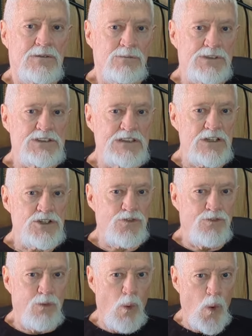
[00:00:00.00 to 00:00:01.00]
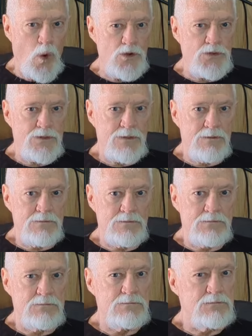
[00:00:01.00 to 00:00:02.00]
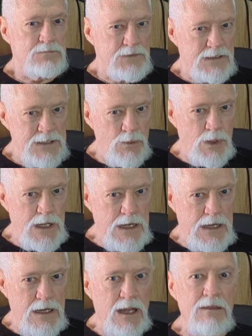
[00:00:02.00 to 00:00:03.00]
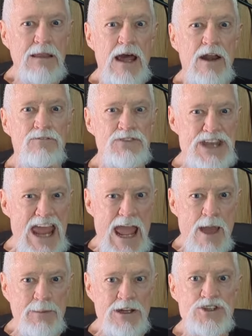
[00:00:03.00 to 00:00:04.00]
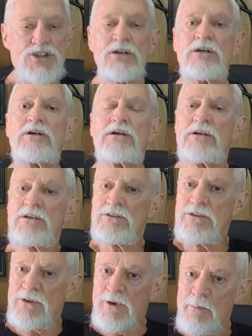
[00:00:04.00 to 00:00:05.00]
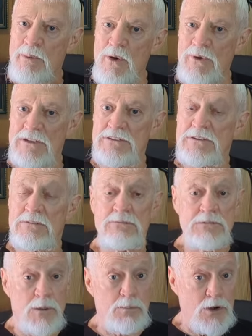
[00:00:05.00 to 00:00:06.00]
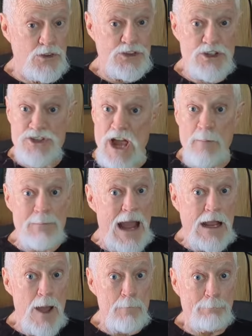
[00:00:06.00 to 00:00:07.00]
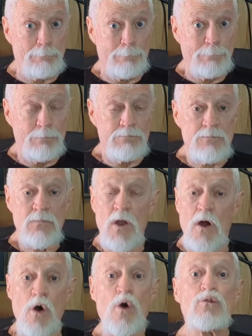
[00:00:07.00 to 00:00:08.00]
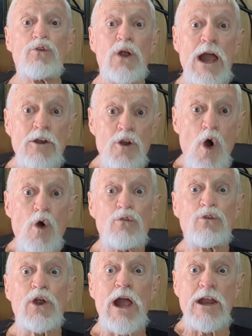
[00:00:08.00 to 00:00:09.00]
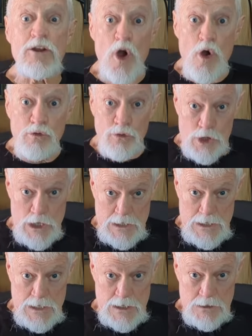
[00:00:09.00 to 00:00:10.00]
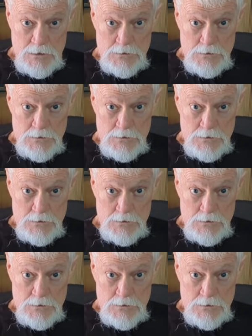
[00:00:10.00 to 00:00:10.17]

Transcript: with such force that they were getting a lot of damage to their opponents. Their opponents just got back up over and over and over again.